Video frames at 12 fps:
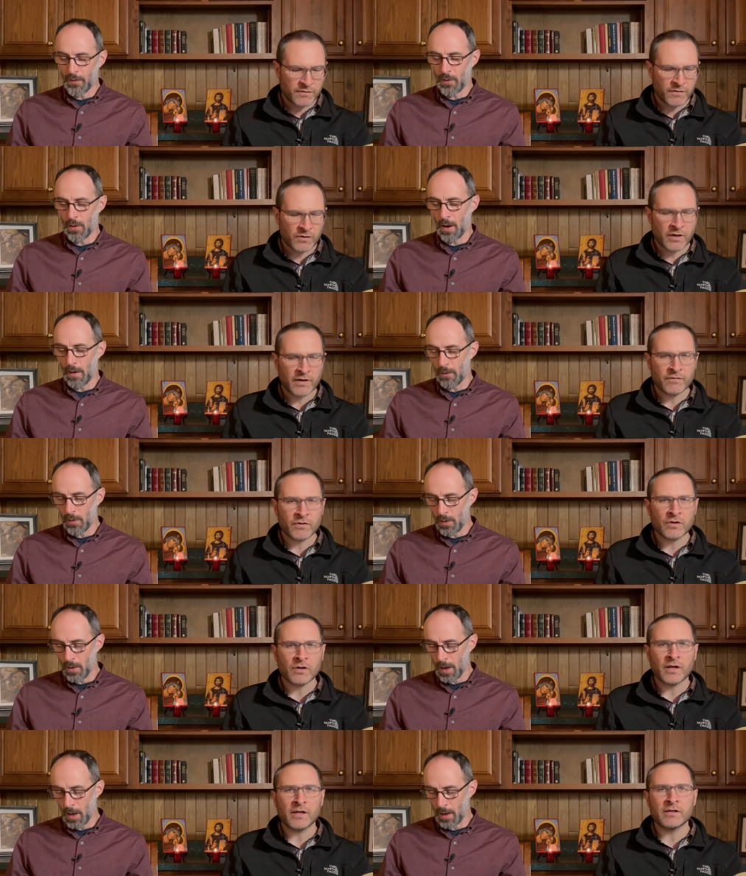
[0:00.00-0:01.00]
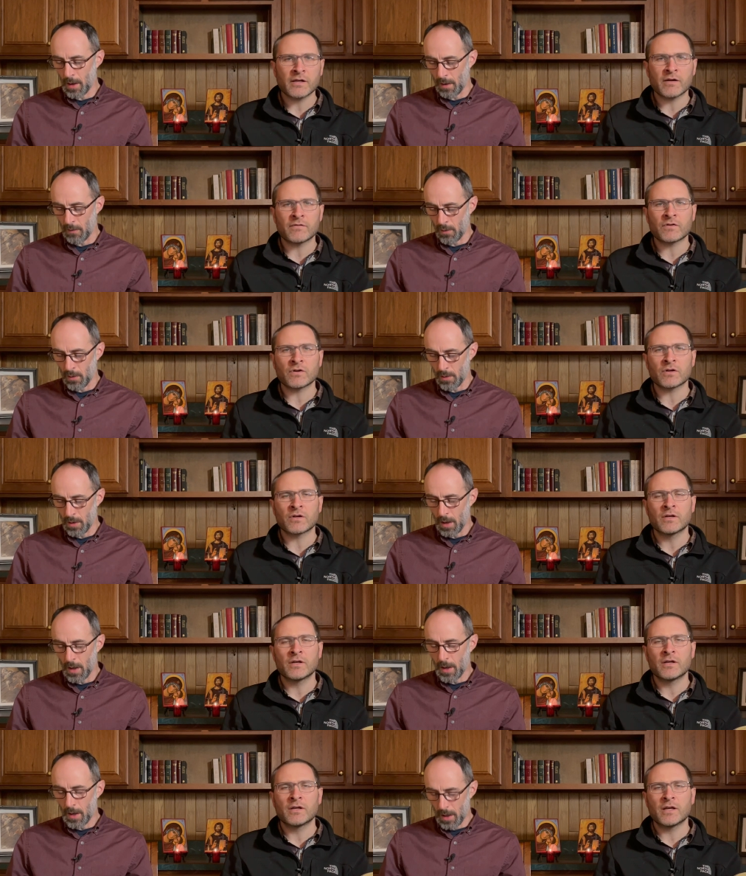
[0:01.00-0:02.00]
Speaker 1: for ever and ever.
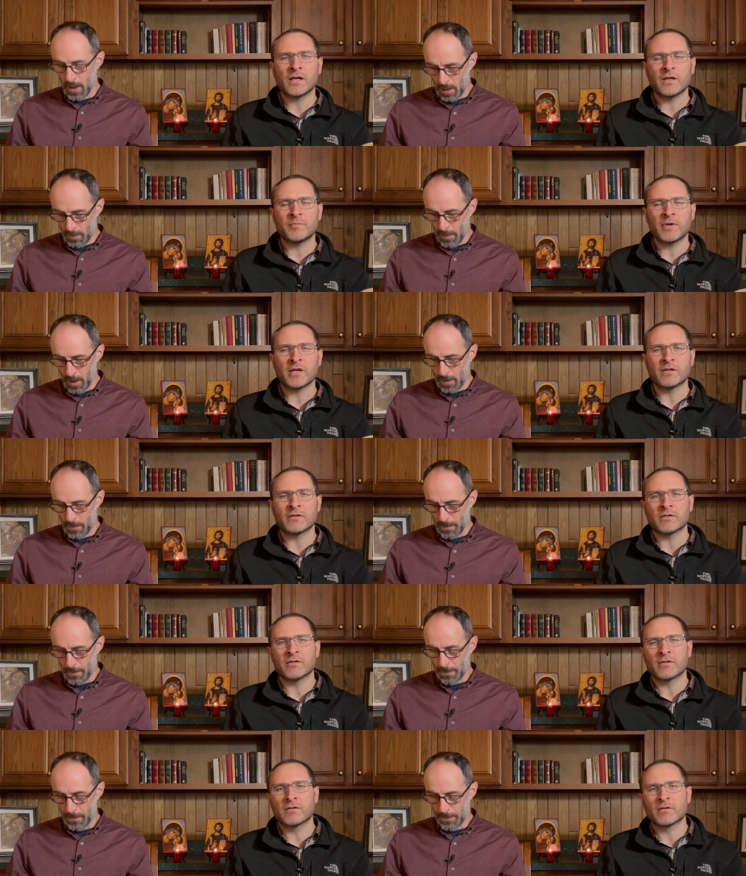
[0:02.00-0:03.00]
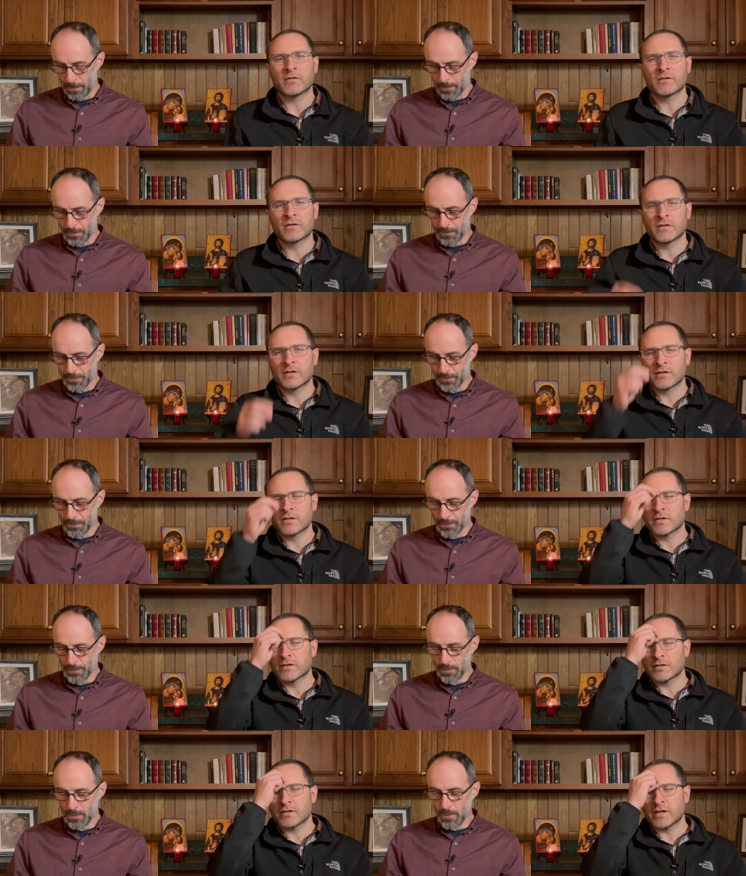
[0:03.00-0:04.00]
Amen.
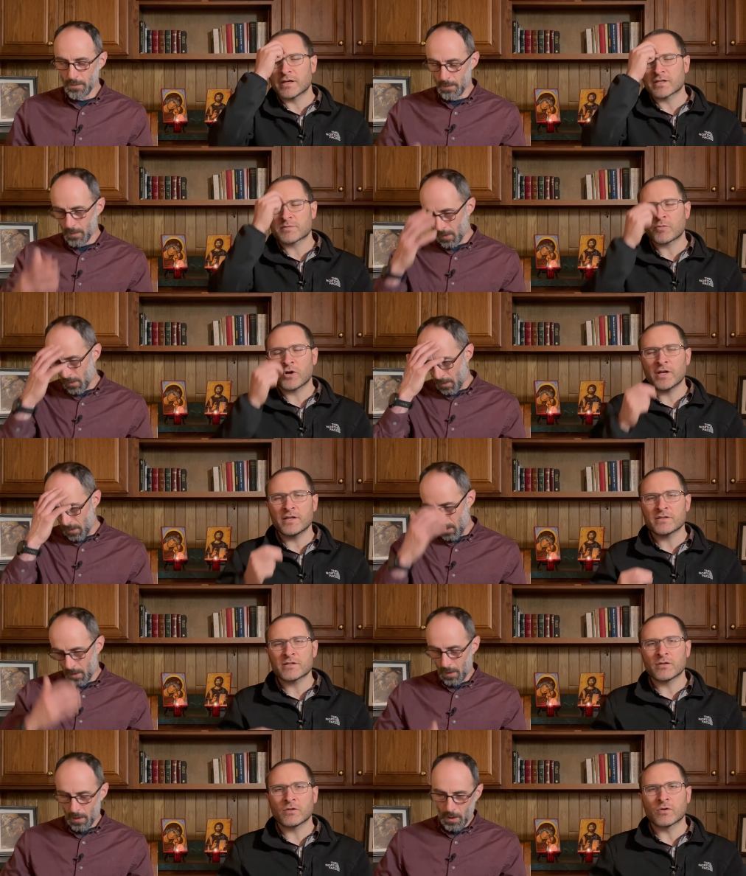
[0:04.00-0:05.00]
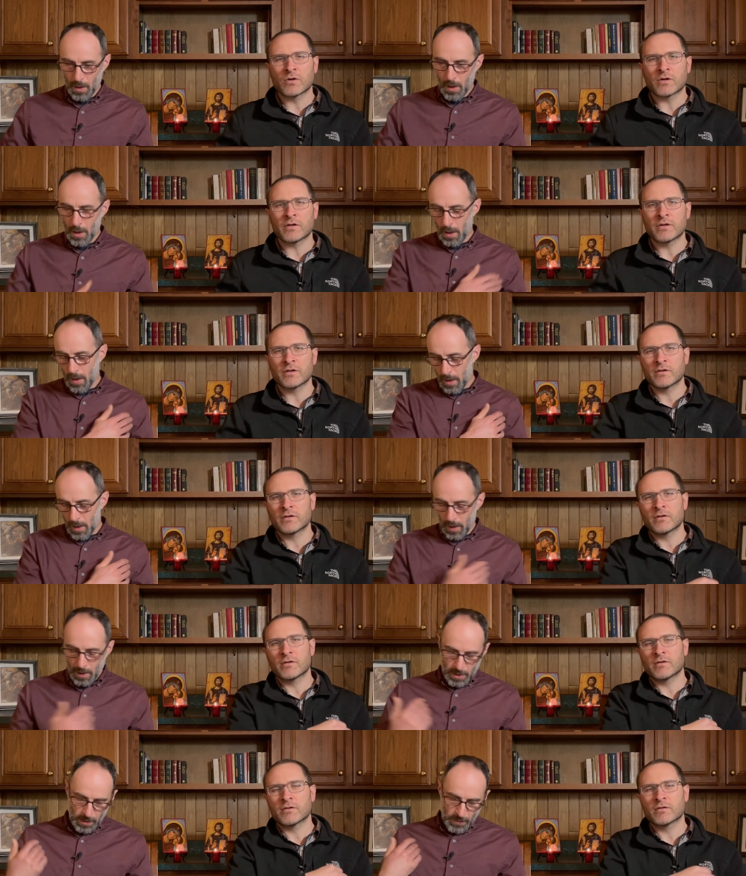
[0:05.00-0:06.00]
Let us praise the Lord
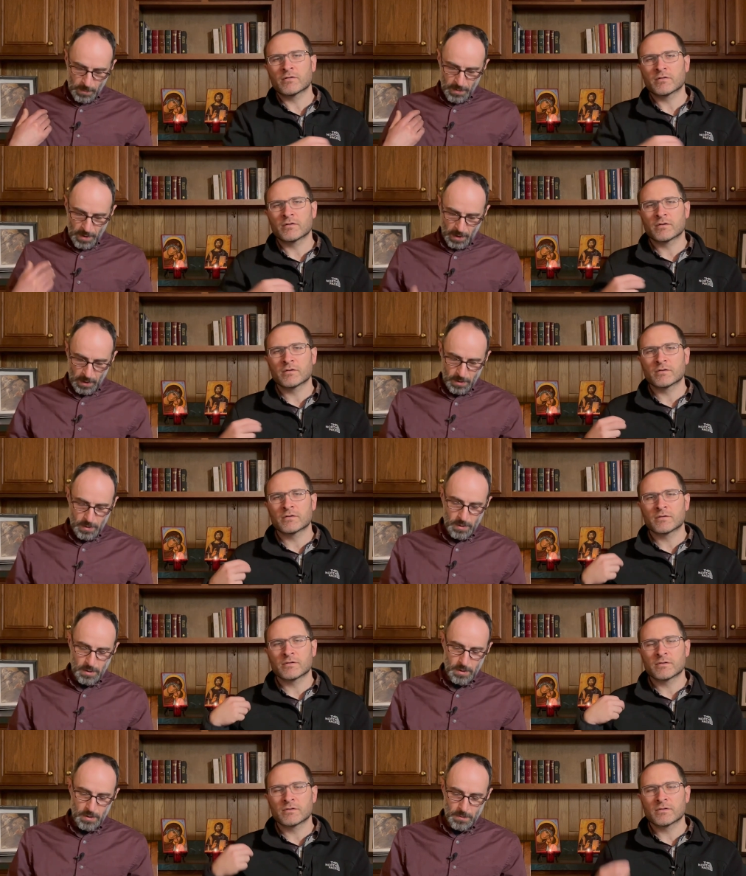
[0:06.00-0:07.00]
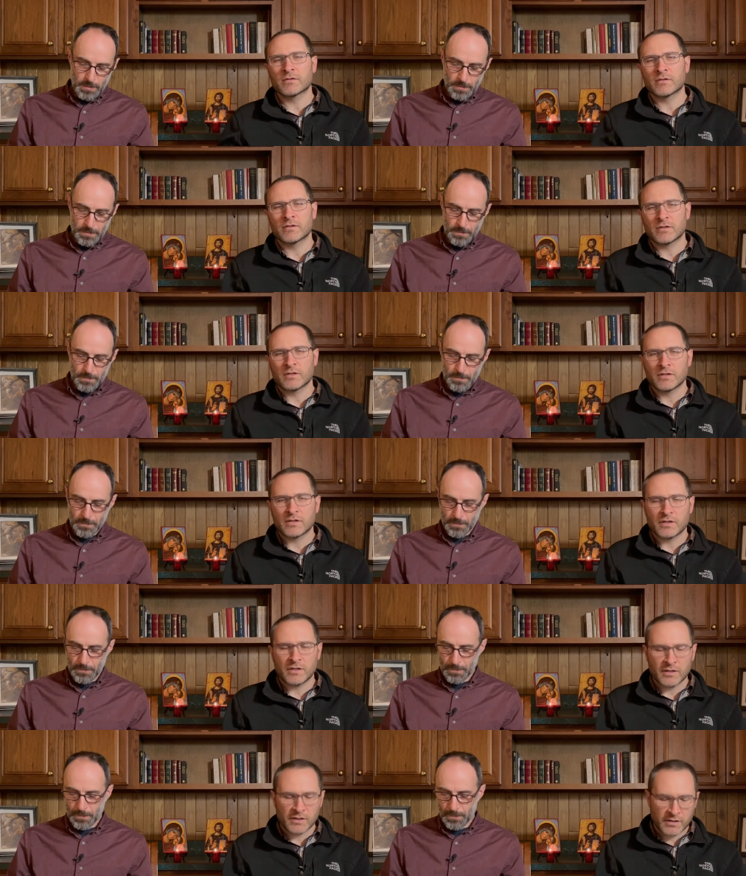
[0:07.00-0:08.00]
Speaker 2: and give him thanks.
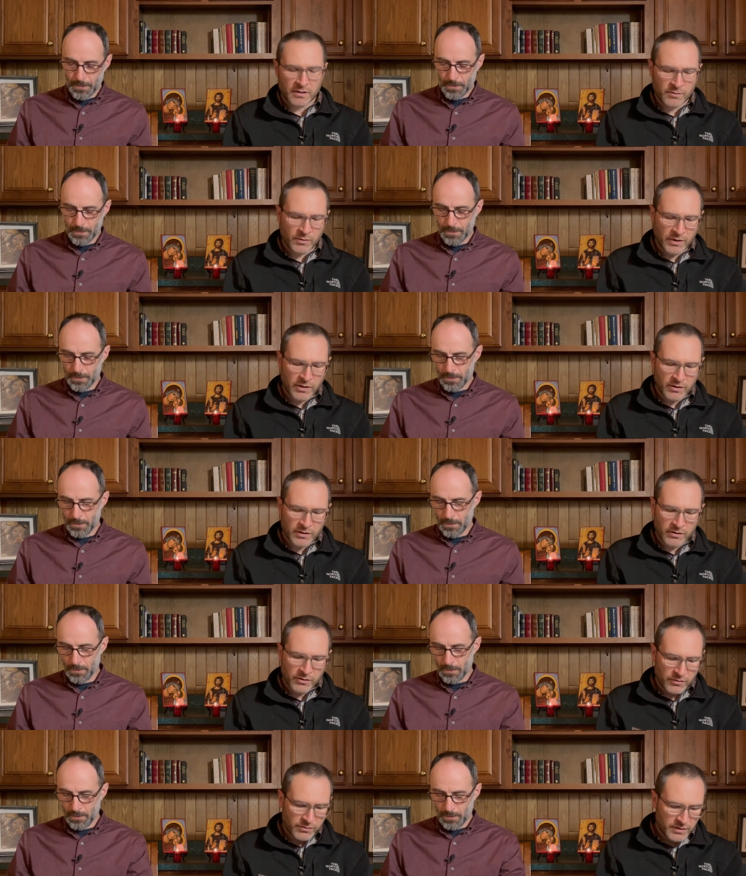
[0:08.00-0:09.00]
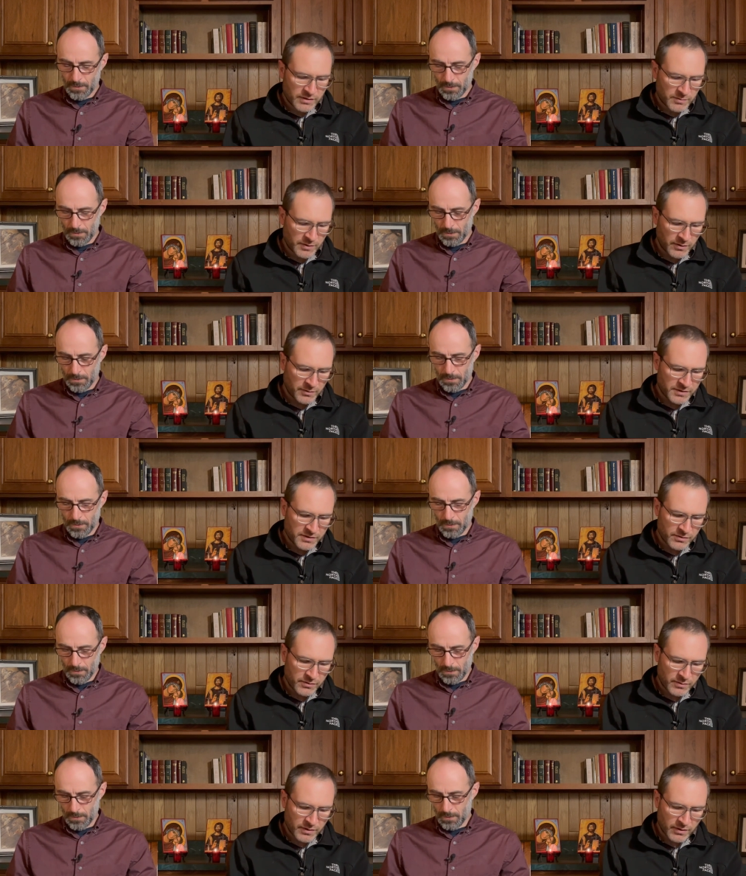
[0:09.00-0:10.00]
Speaker 1: And we'll now conclude, as we always
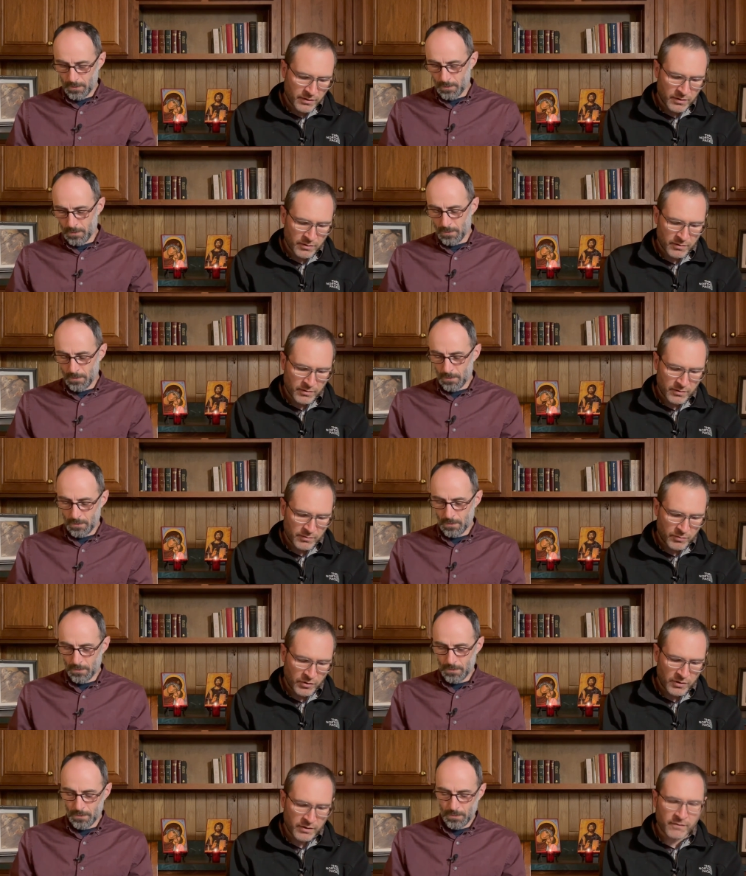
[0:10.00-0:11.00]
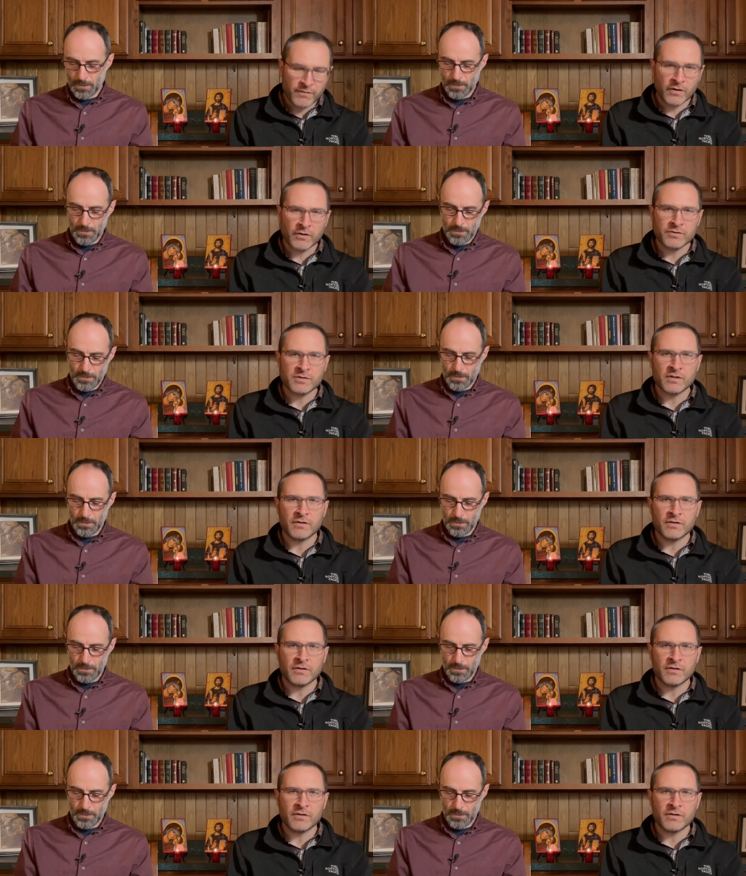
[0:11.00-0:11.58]
do, with our prayer that follows the